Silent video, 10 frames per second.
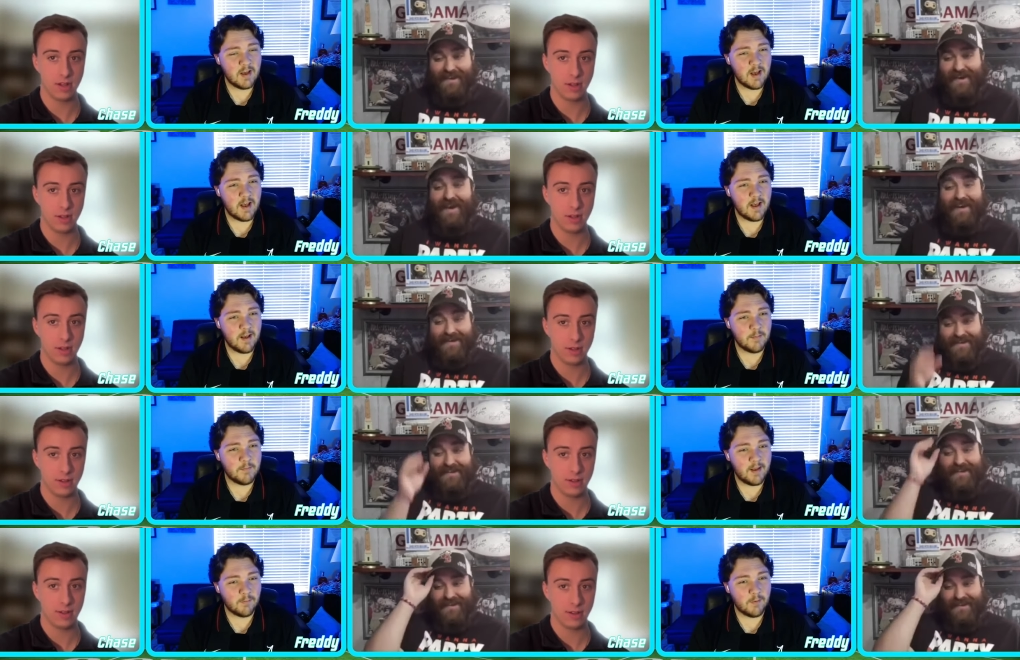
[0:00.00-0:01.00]

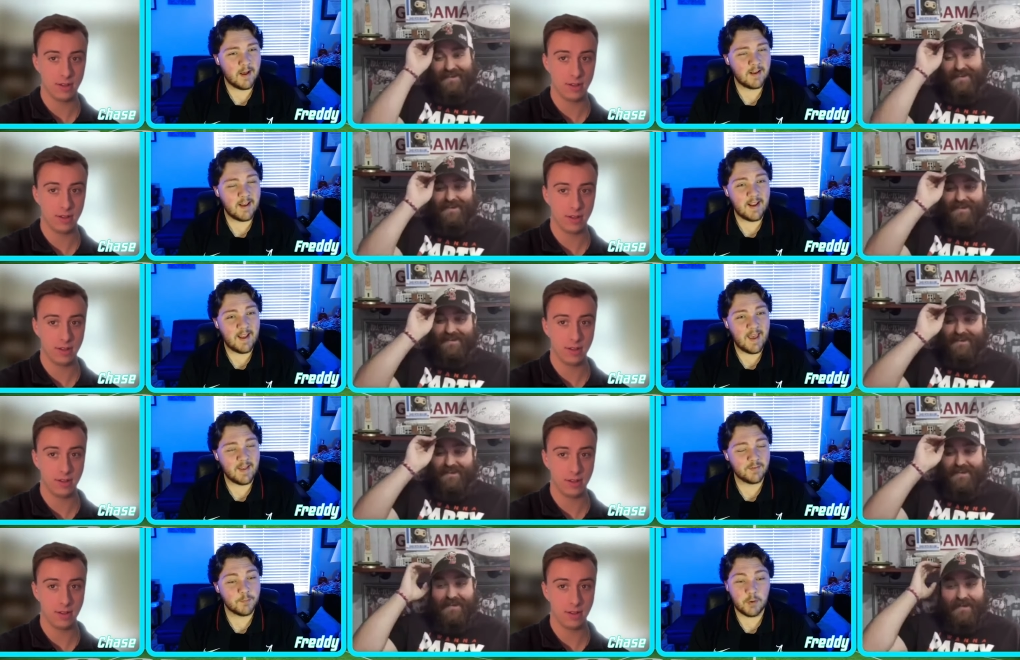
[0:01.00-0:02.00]
Speaker 1: um, and Ryan Day
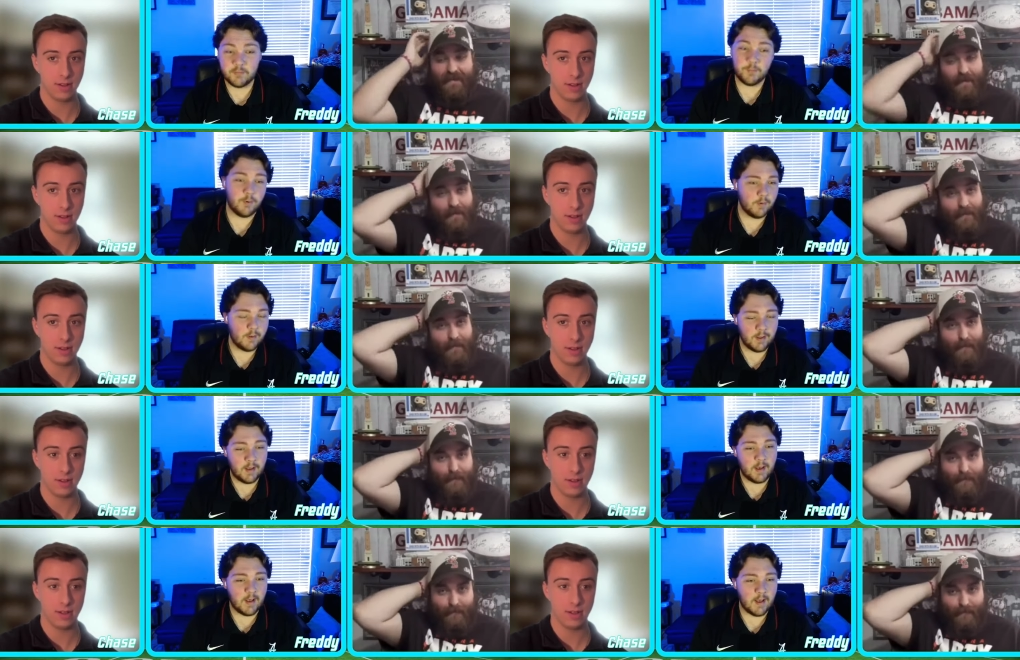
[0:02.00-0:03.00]
has multiple.
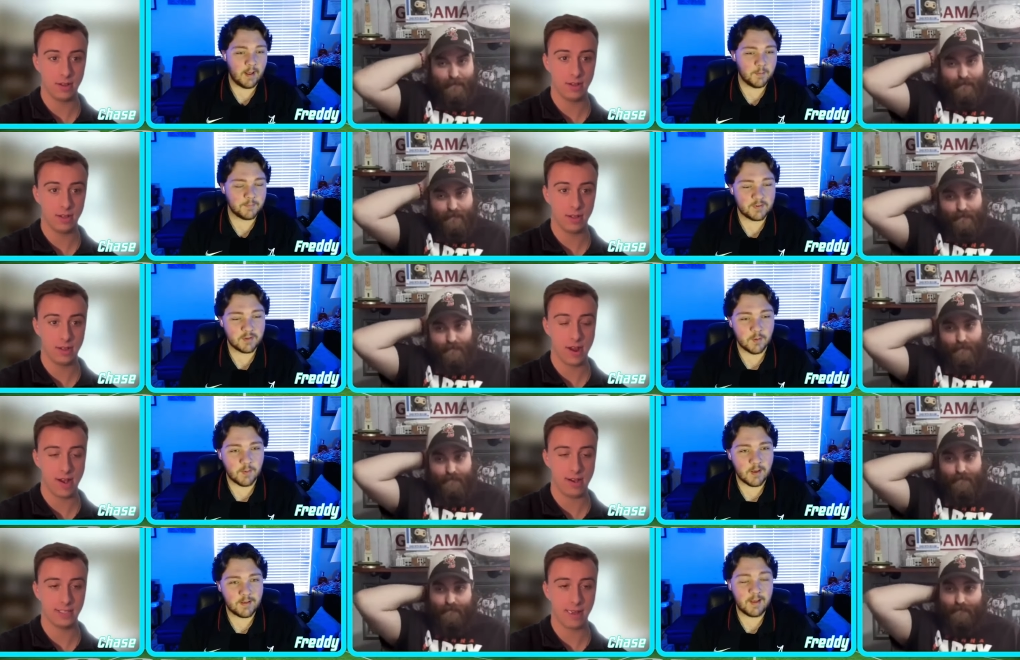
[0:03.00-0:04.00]
Um,
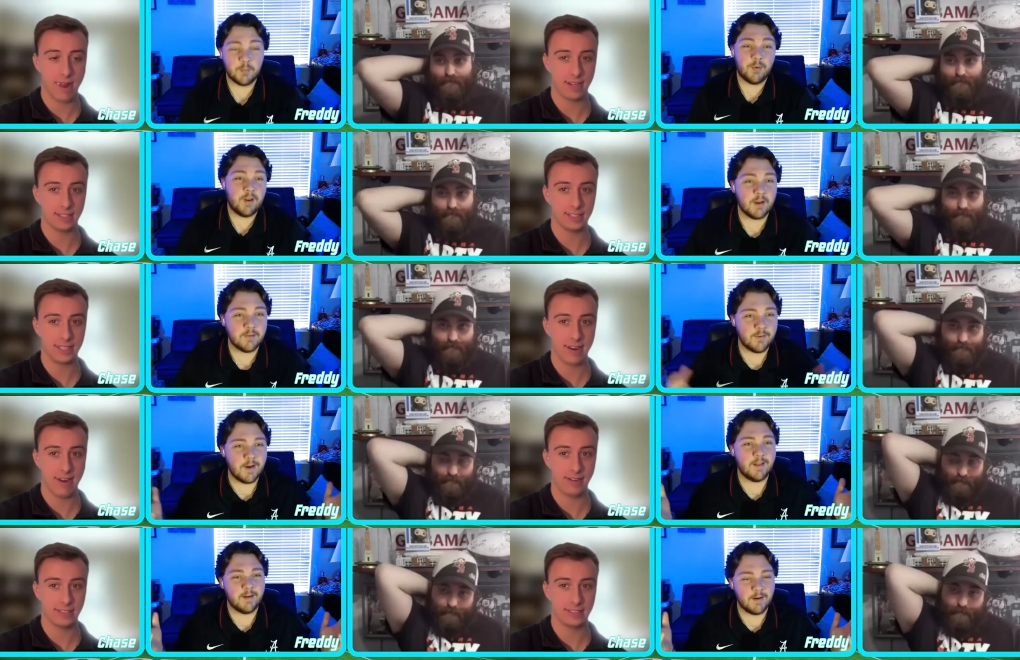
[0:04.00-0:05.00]
so uh, yeah, pretty cut and
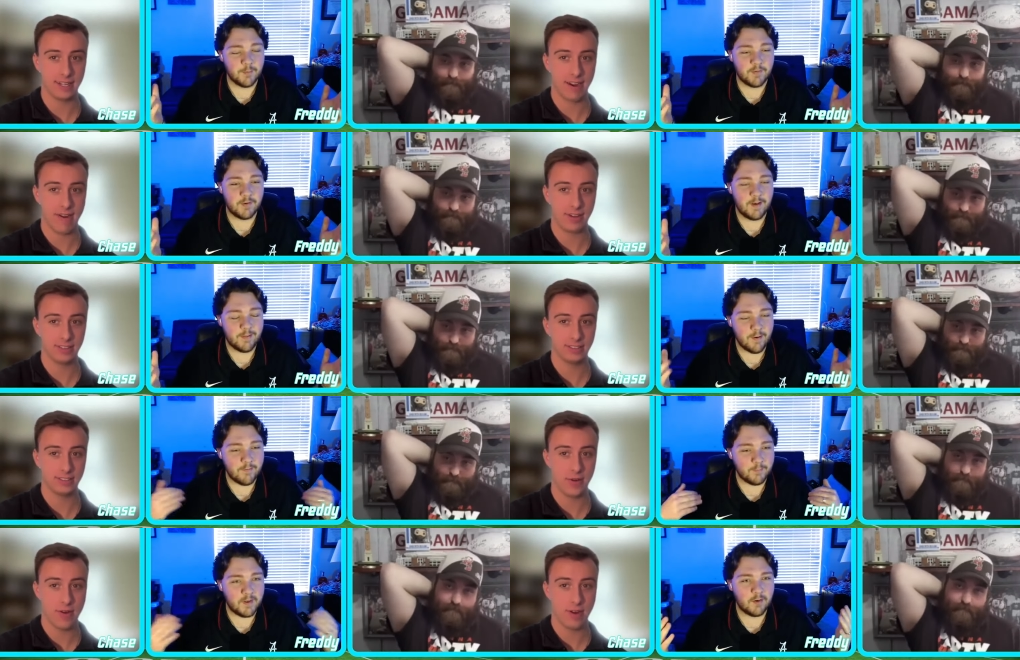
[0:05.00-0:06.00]
dry there at number two. I
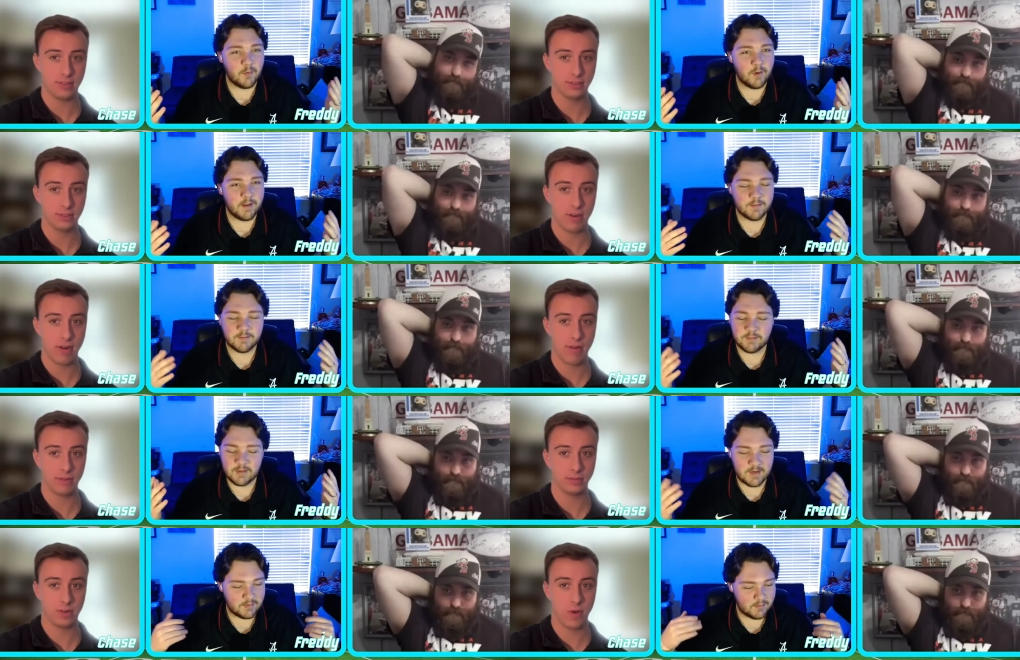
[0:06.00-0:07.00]
thought for me and Quinn
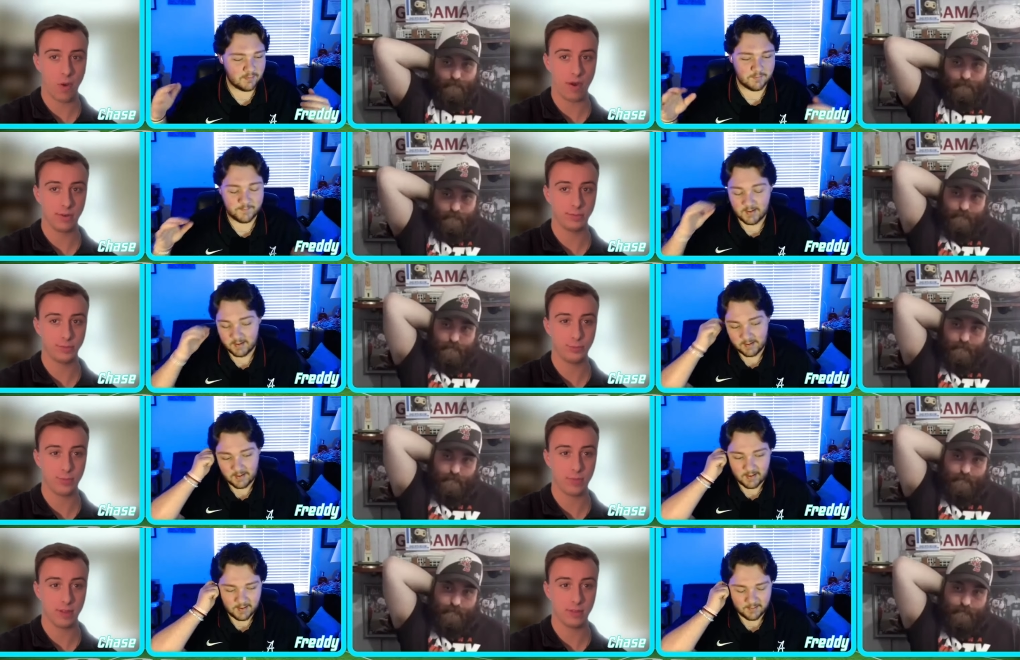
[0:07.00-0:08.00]
Chase, you're
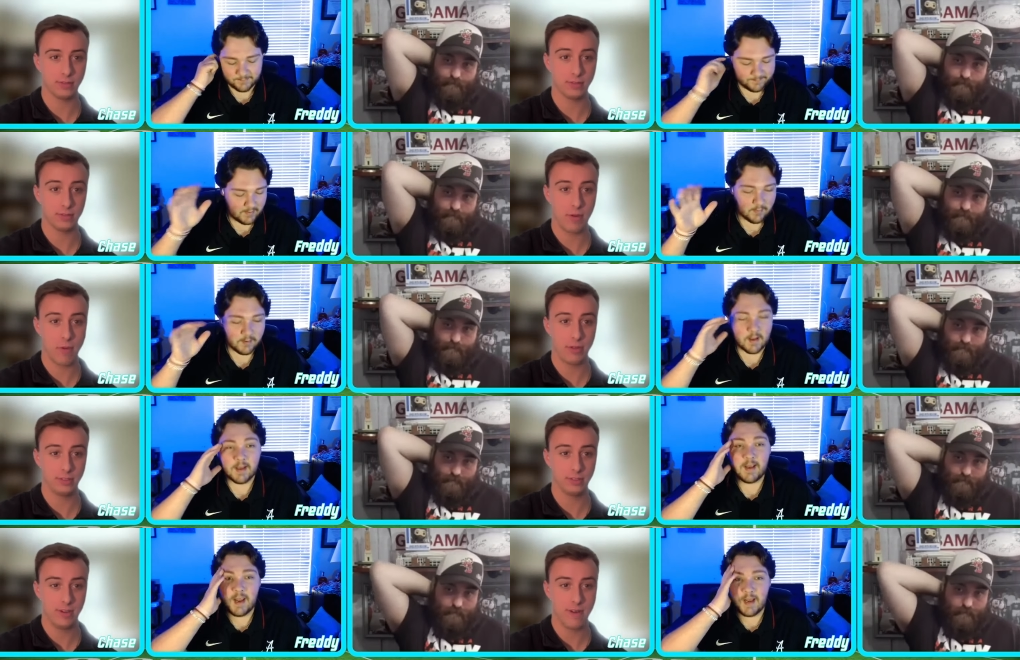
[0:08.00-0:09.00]
uh, no.
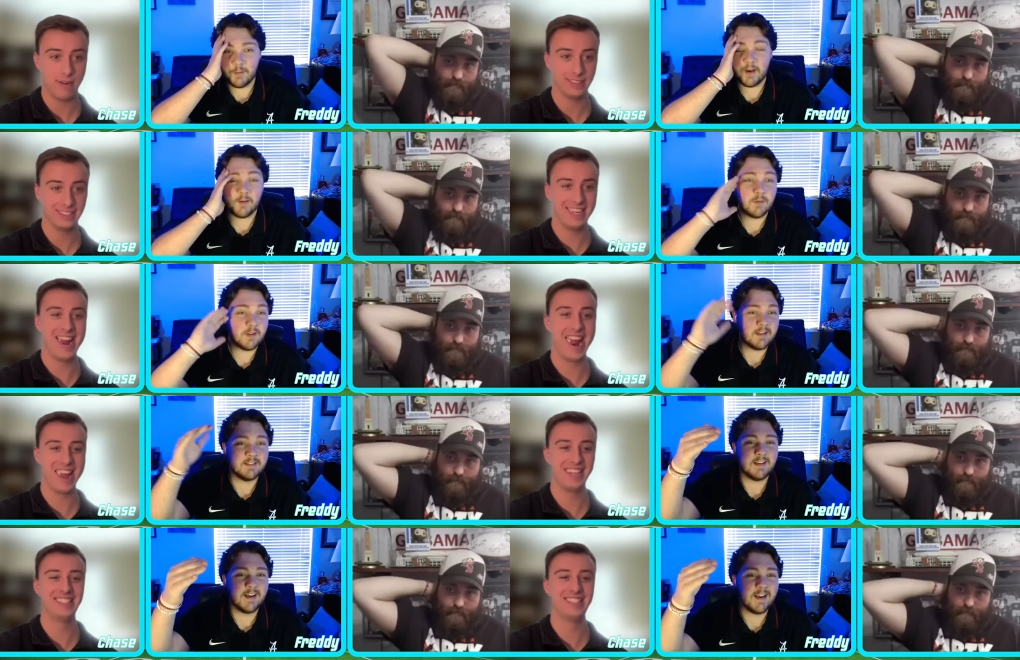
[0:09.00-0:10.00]
Uh, anyway,
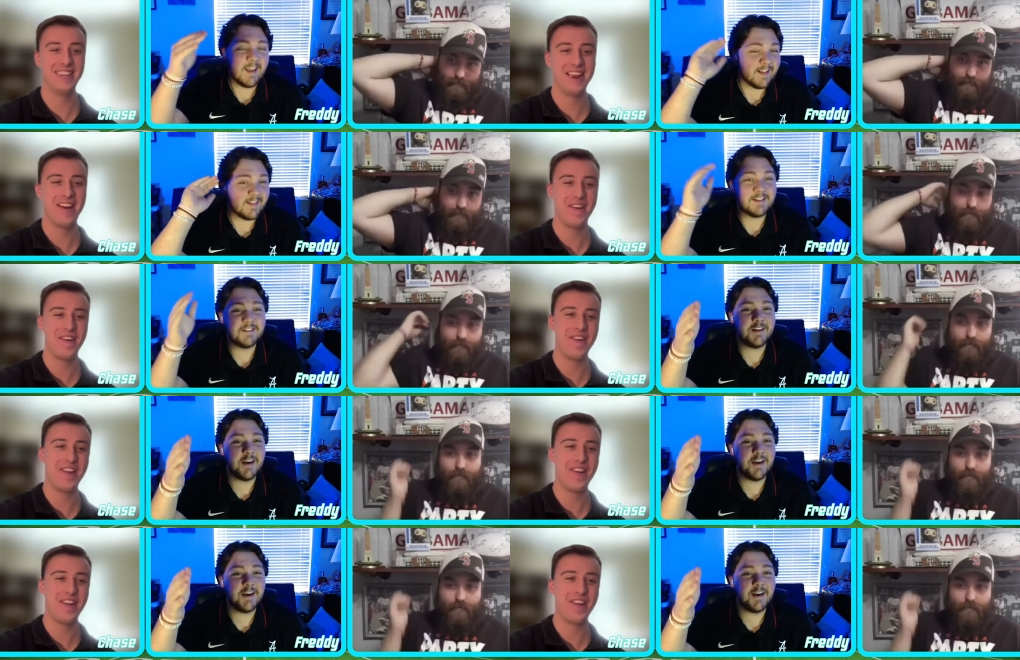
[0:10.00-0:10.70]
let's uh, let's go